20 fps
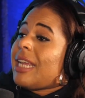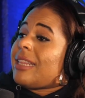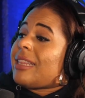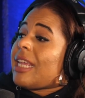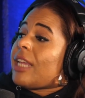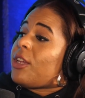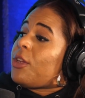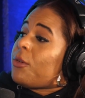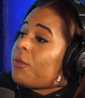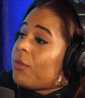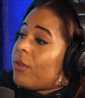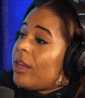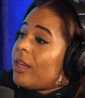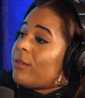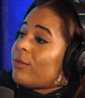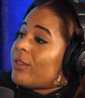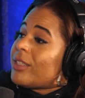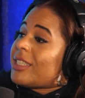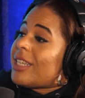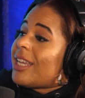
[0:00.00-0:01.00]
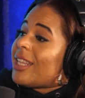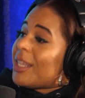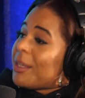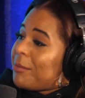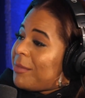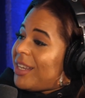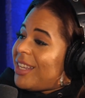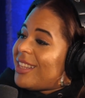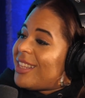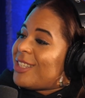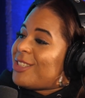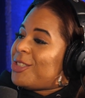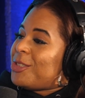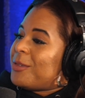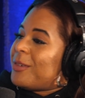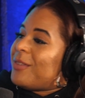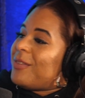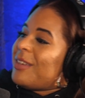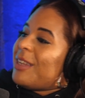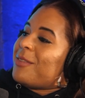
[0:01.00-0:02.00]
thank you, friend, for telling me that
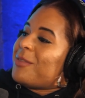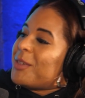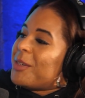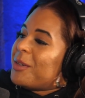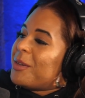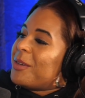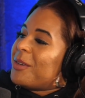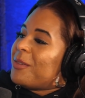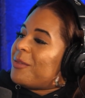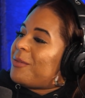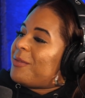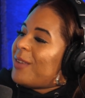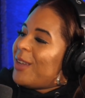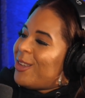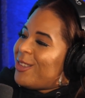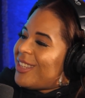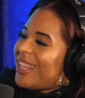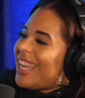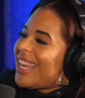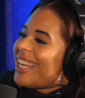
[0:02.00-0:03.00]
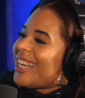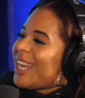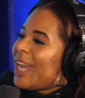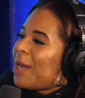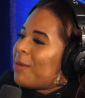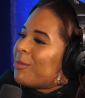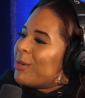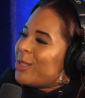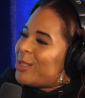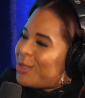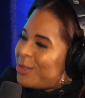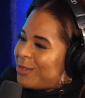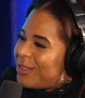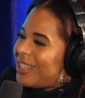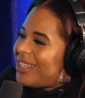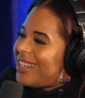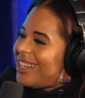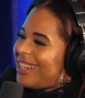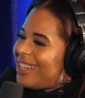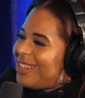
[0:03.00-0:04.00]
you have never felt like an
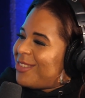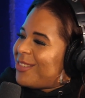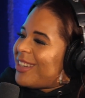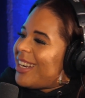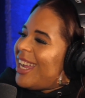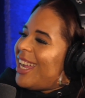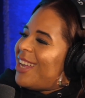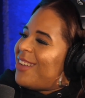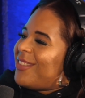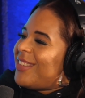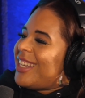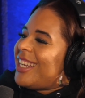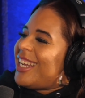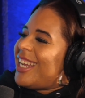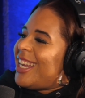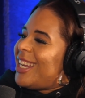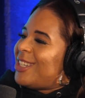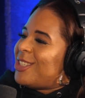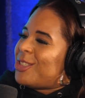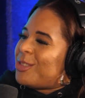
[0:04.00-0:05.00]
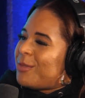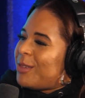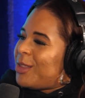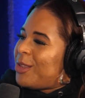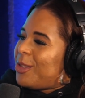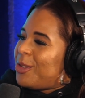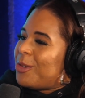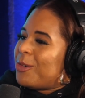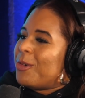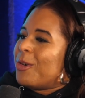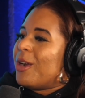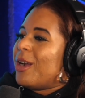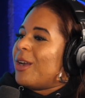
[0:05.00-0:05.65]
opportunity when I have engaged with you, or I've